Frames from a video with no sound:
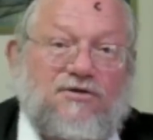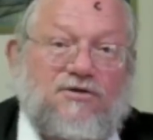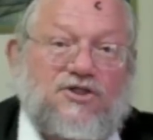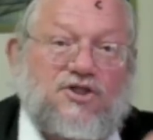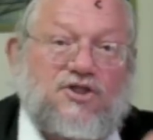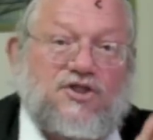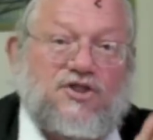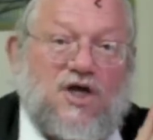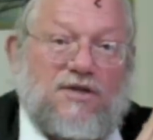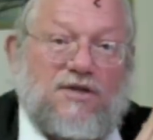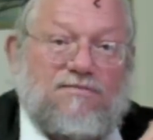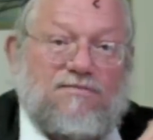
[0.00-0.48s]

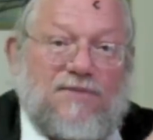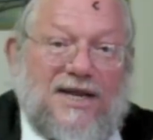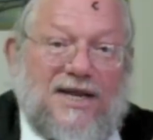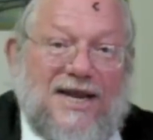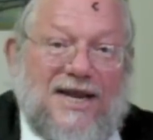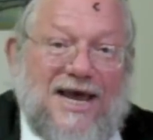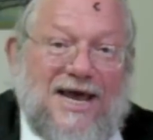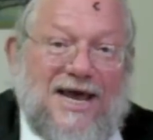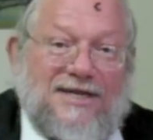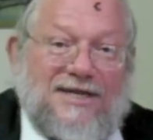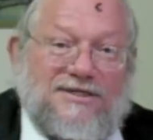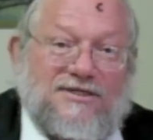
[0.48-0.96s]
which is on
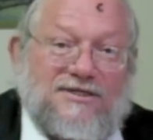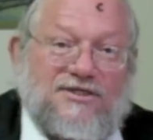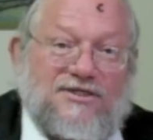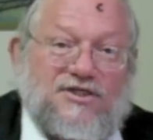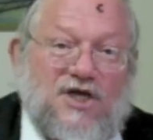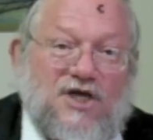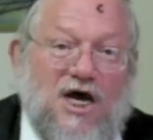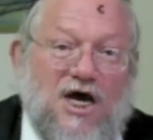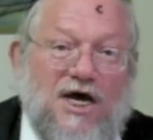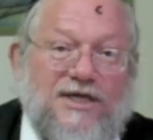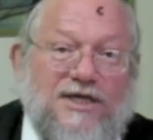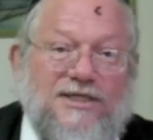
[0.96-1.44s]
Manhattan
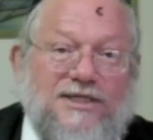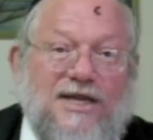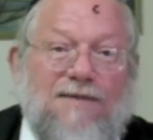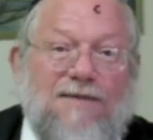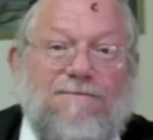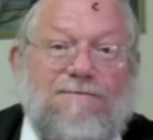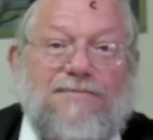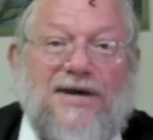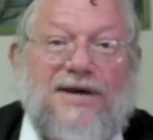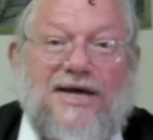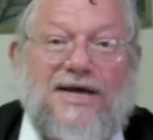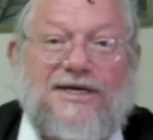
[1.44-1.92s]
side, and I
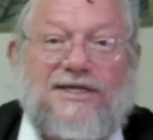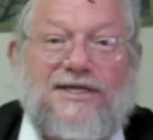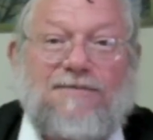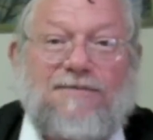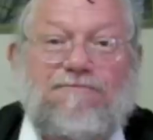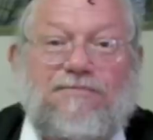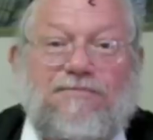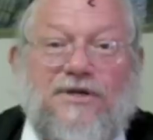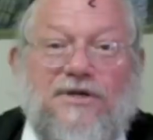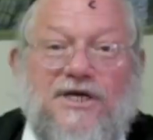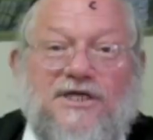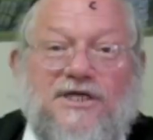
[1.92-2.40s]
begged
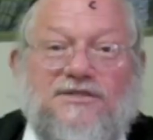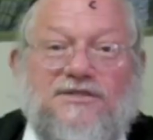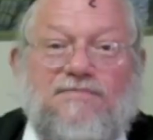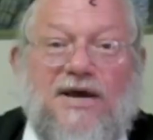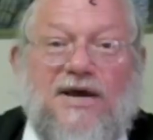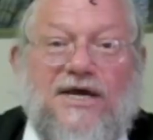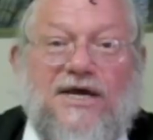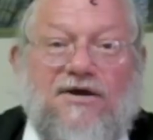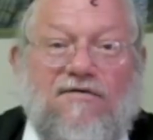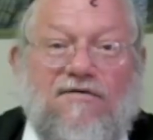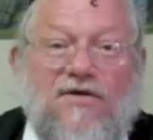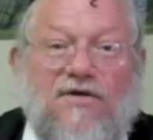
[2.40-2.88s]
him, please
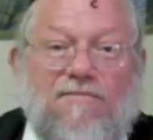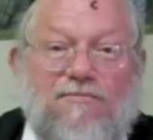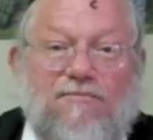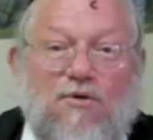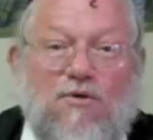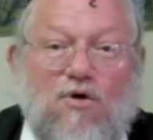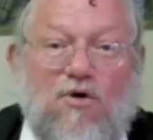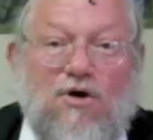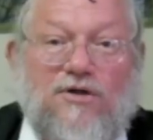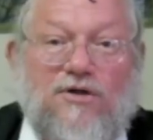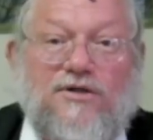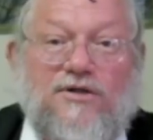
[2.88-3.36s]
make a
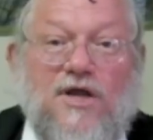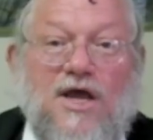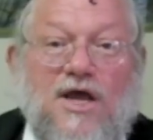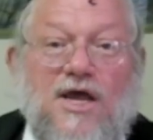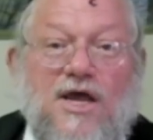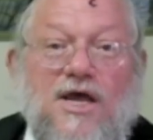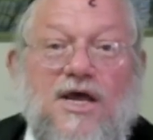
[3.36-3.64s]
report.